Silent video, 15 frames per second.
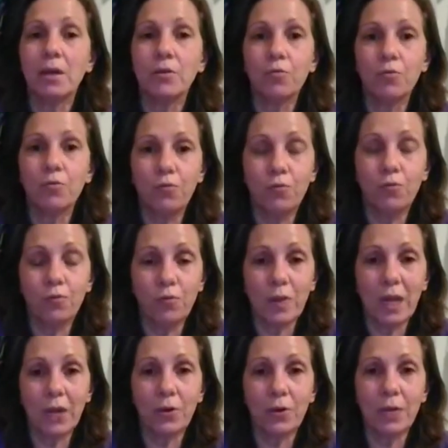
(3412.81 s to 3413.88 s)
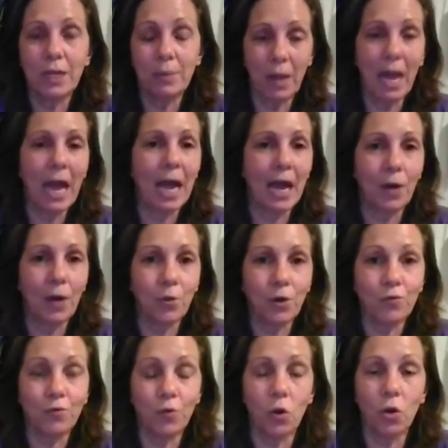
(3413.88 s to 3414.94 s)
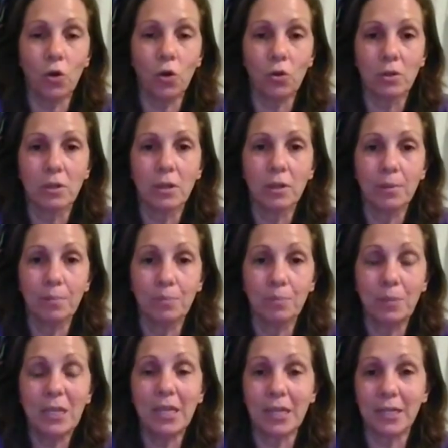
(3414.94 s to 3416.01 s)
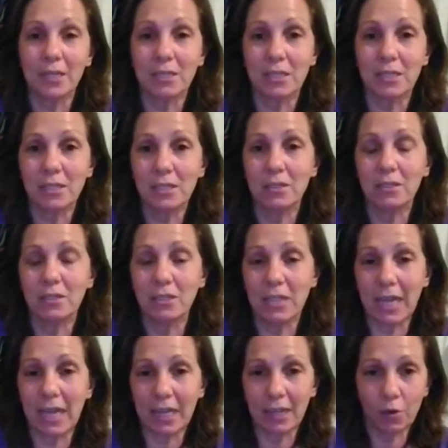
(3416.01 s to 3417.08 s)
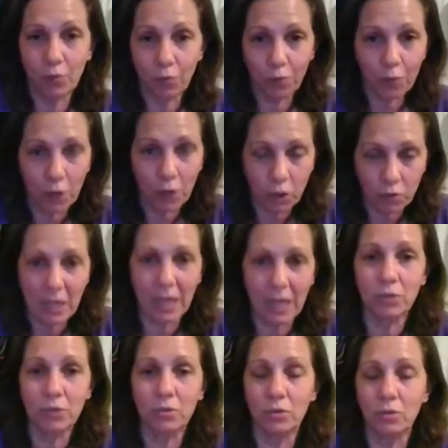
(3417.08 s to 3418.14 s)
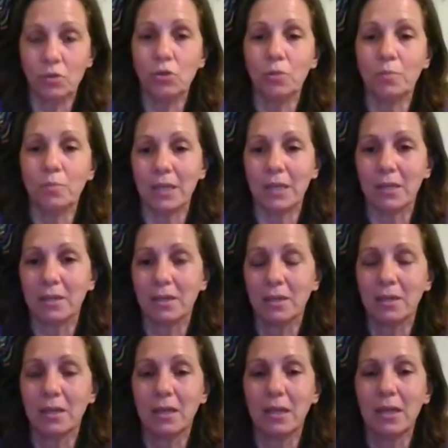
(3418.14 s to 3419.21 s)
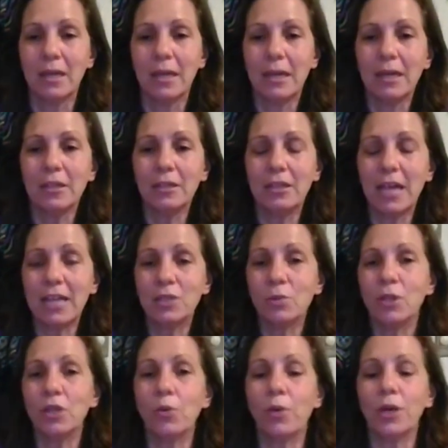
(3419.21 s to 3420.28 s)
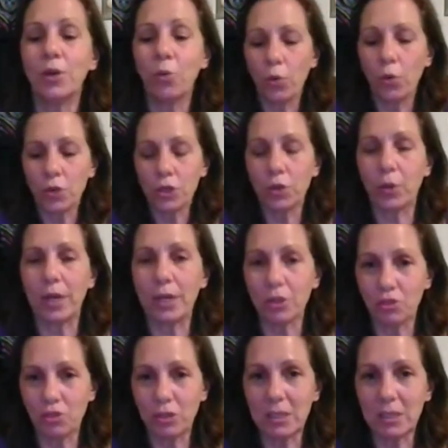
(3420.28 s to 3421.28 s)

very powerful beings that can flow down to me. That's why you want to work your energy